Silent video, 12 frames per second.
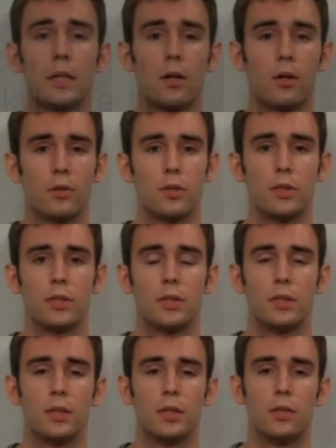psychologists
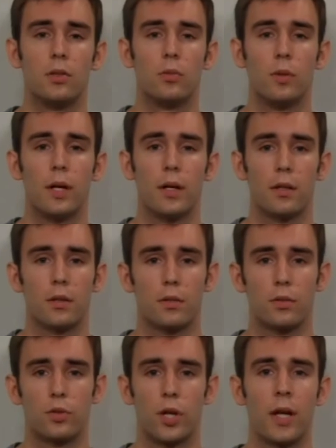deal with
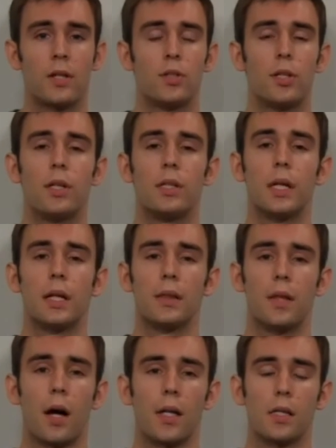changes
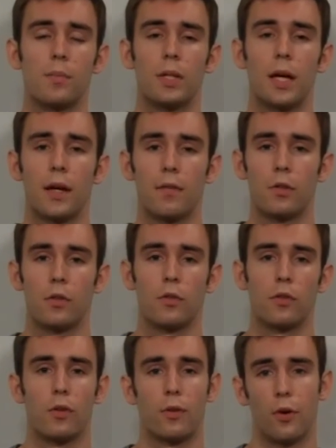in thoughts and
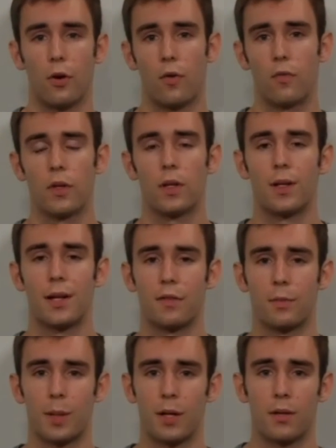behaviors over the
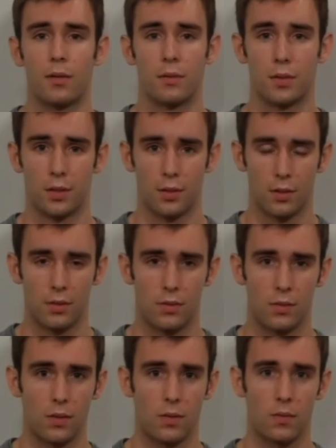lifespan.
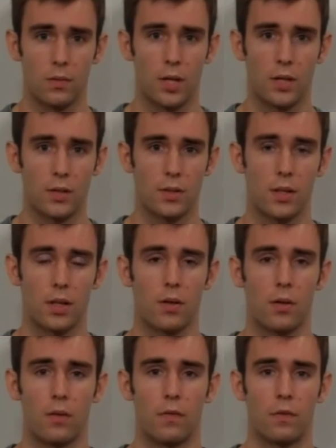So, changes that
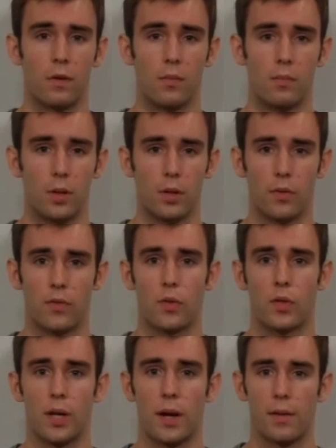occur from birth
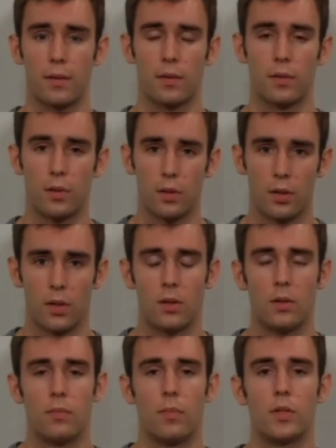to death.
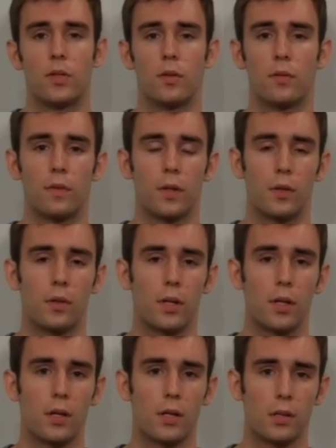Much of the
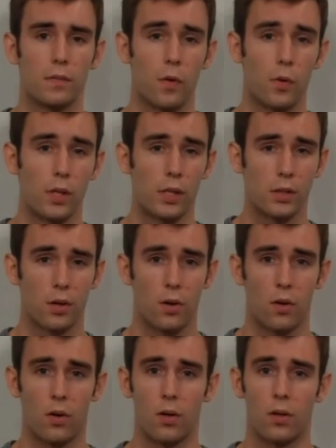field is focused
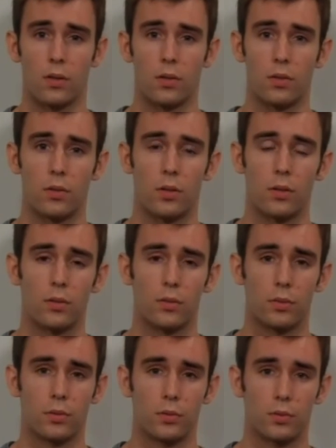on
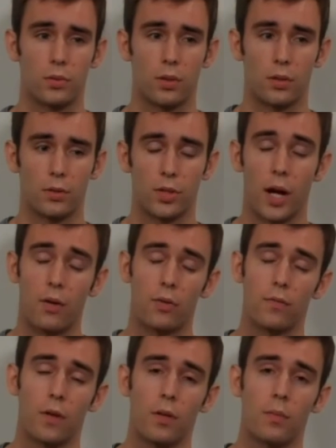
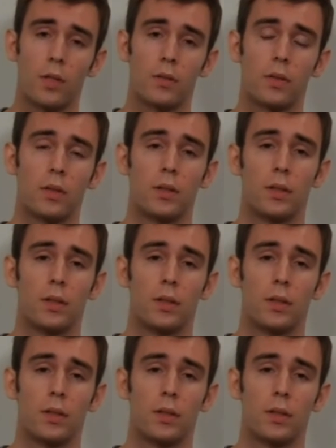child development.